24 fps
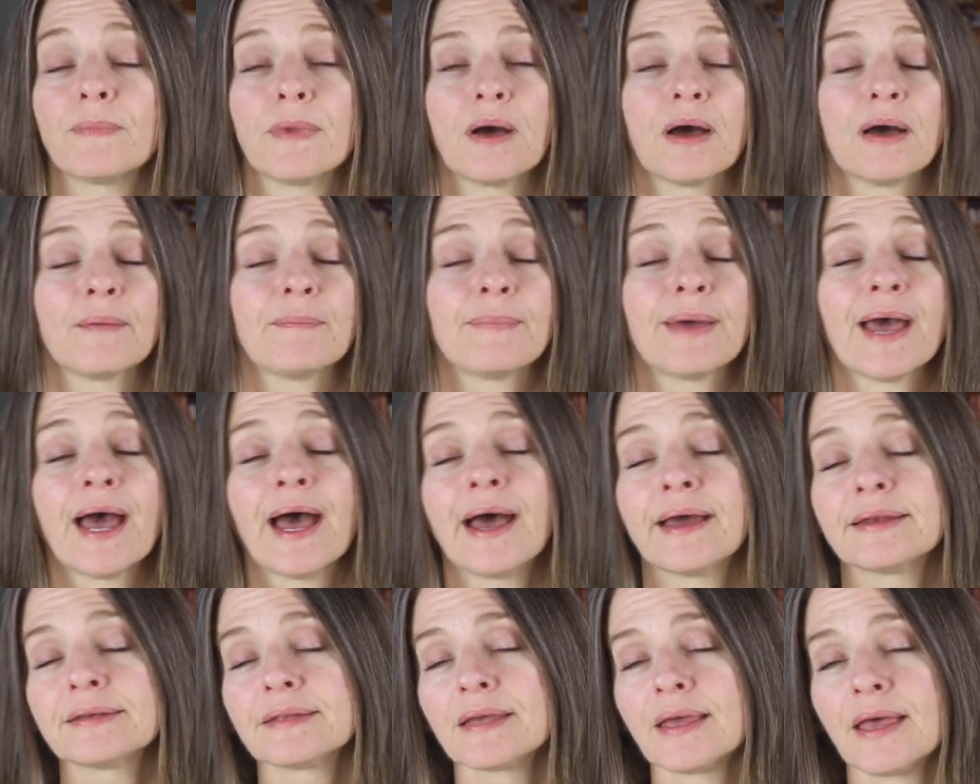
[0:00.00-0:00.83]
Uh,
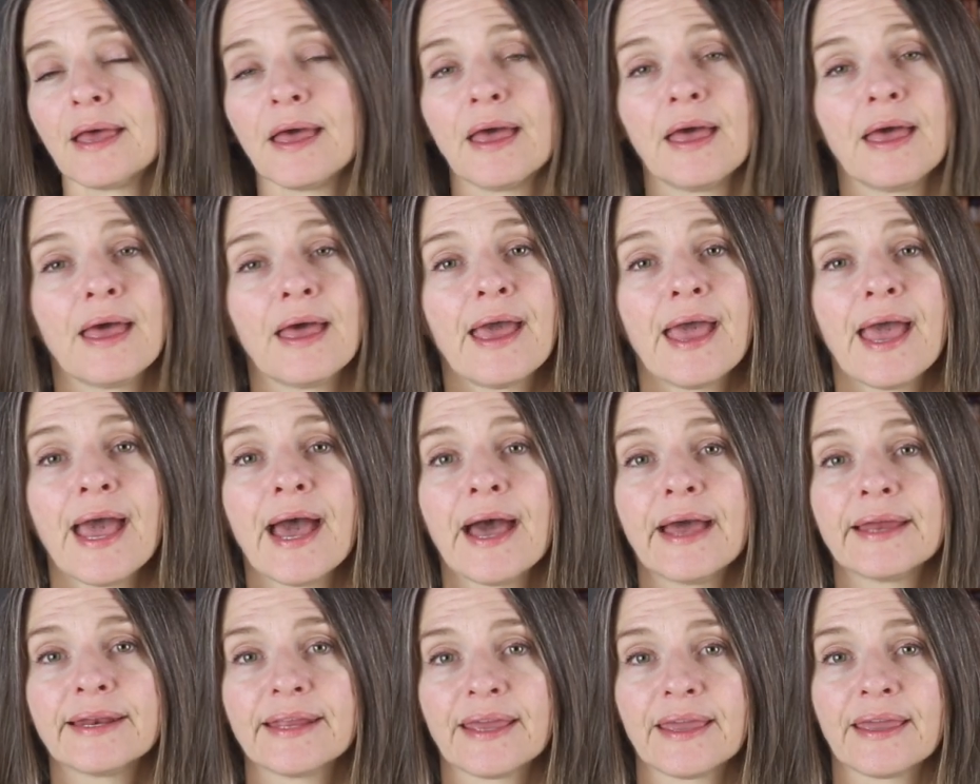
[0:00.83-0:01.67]
Pat
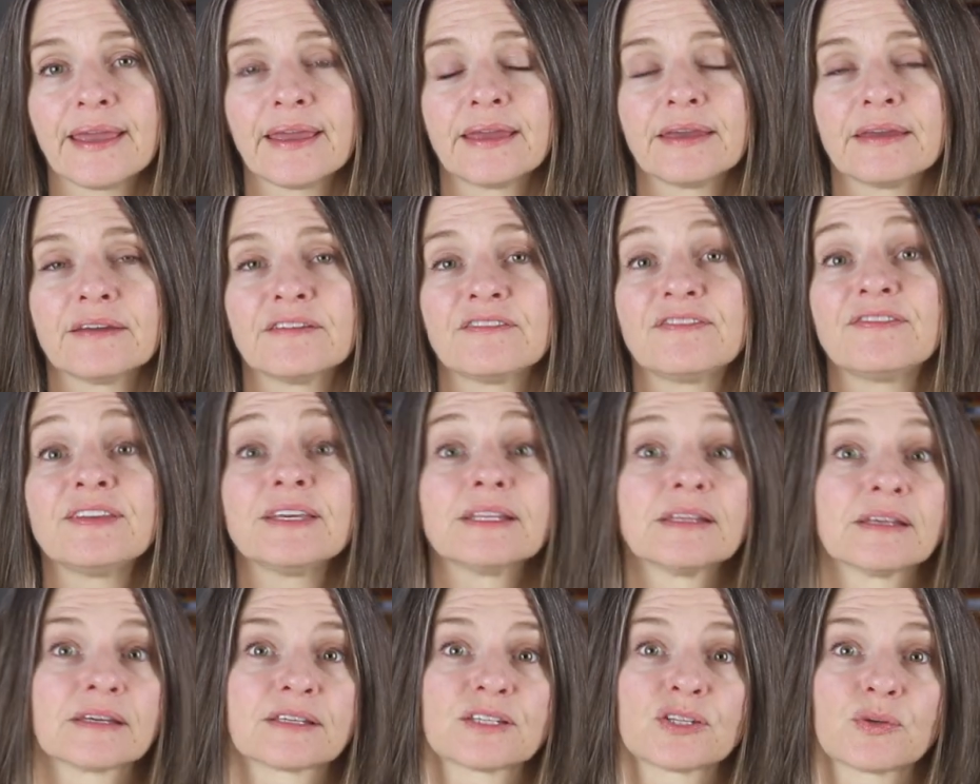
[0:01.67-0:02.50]
had a
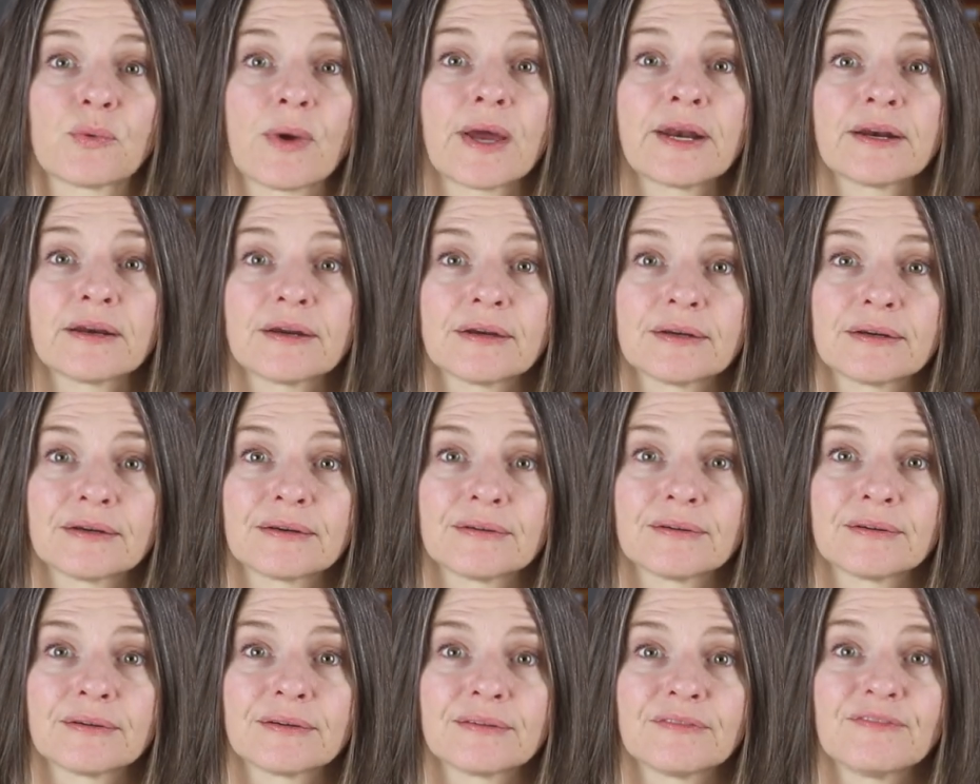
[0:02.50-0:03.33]
Felix sweater,
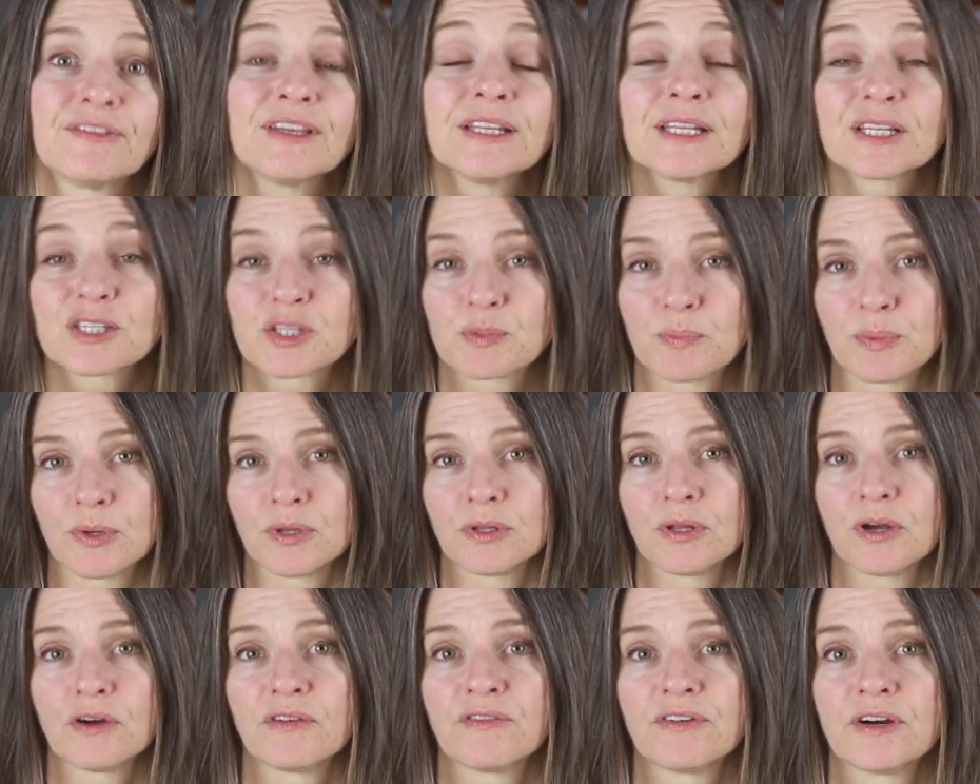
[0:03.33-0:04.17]
Felix
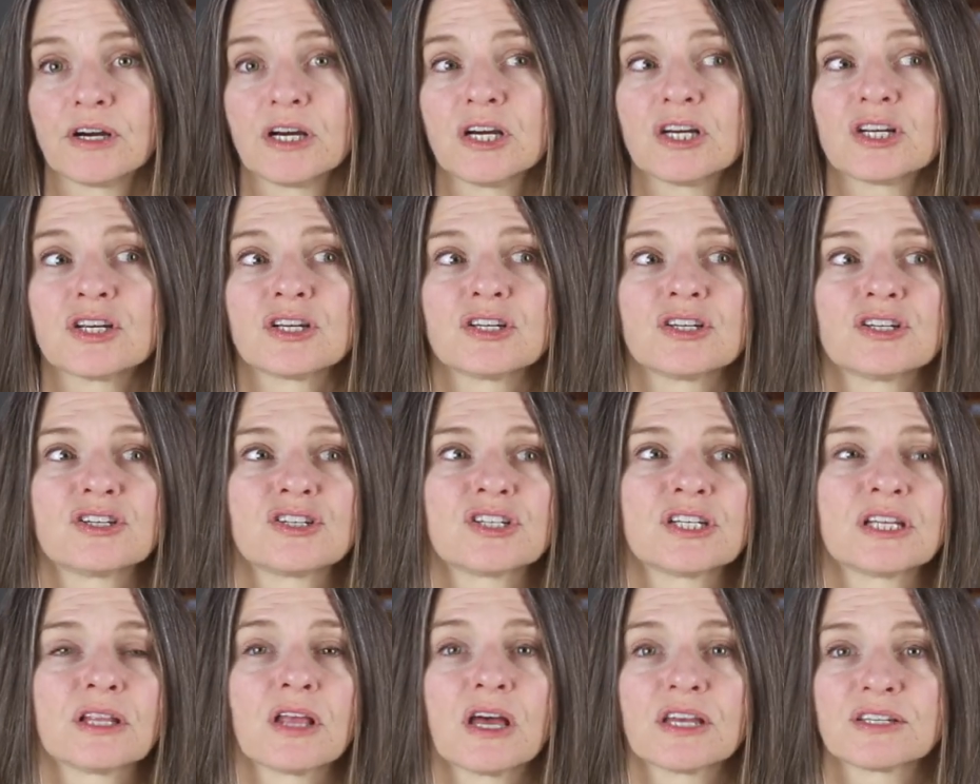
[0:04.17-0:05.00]
pullover.
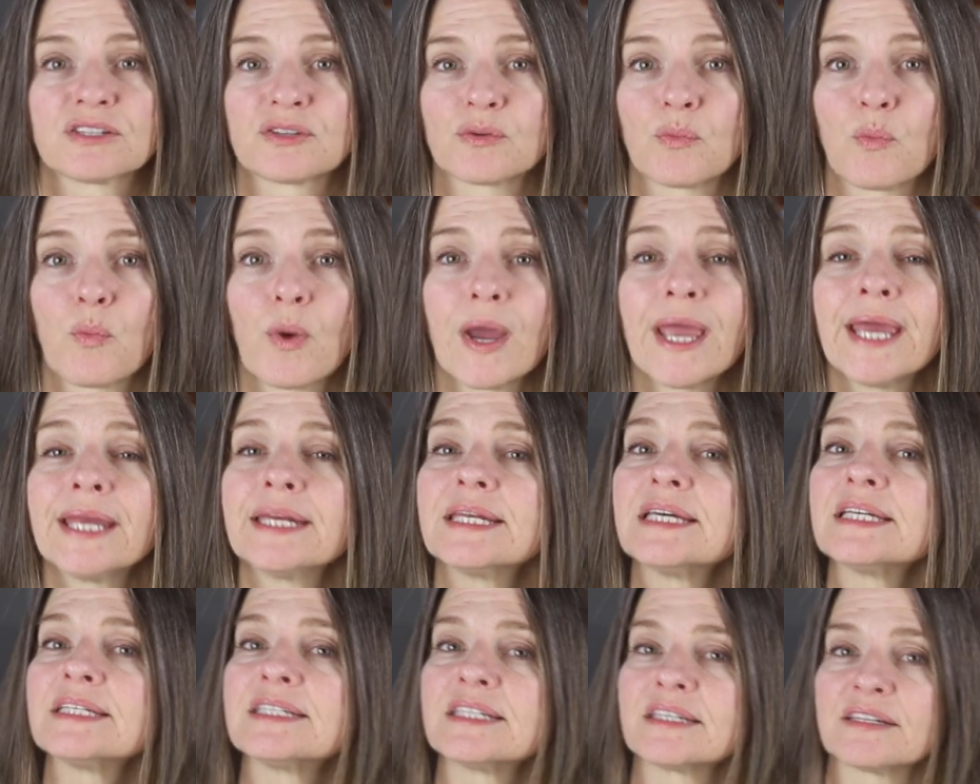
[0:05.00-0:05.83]
She lost some
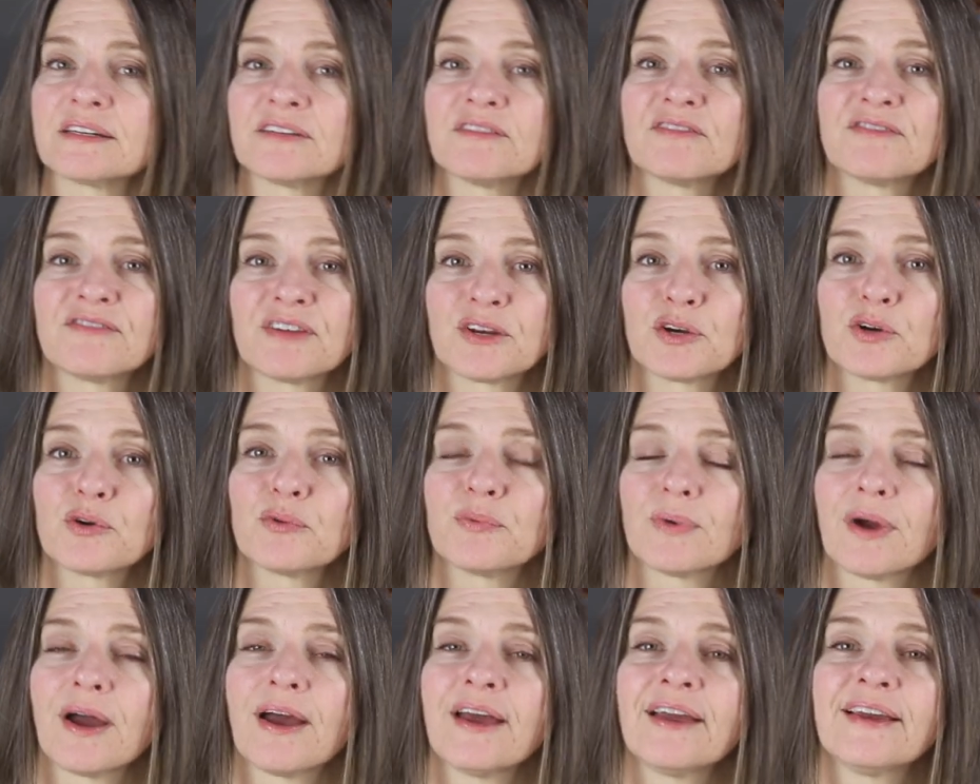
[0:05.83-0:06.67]
weight, it didn't fit her
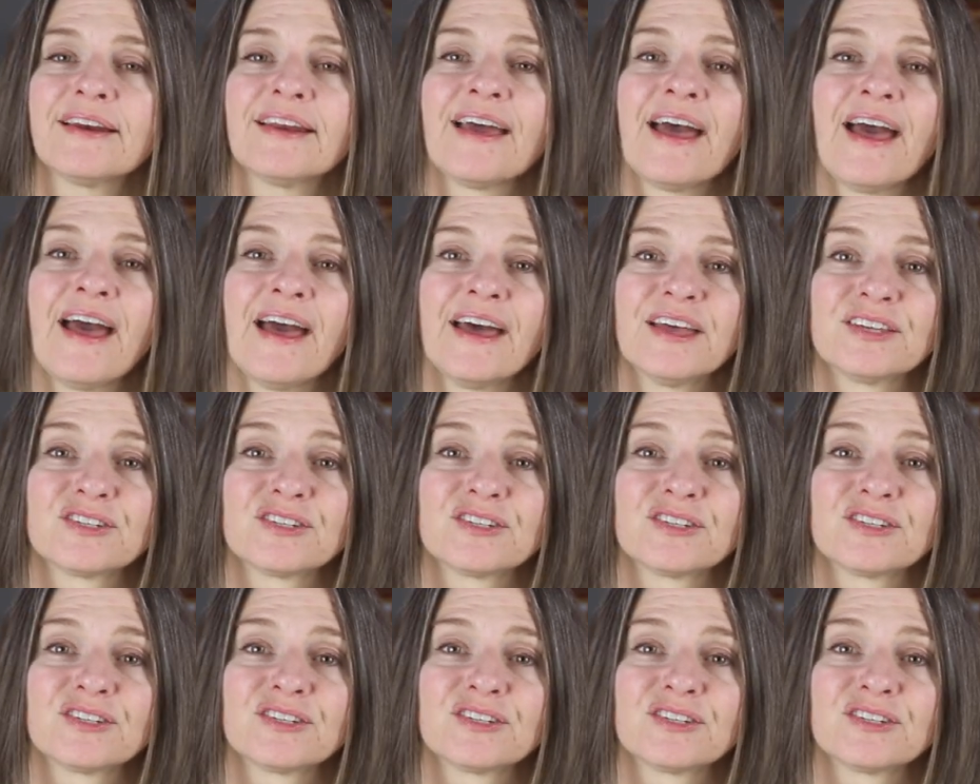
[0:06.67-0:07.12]
right.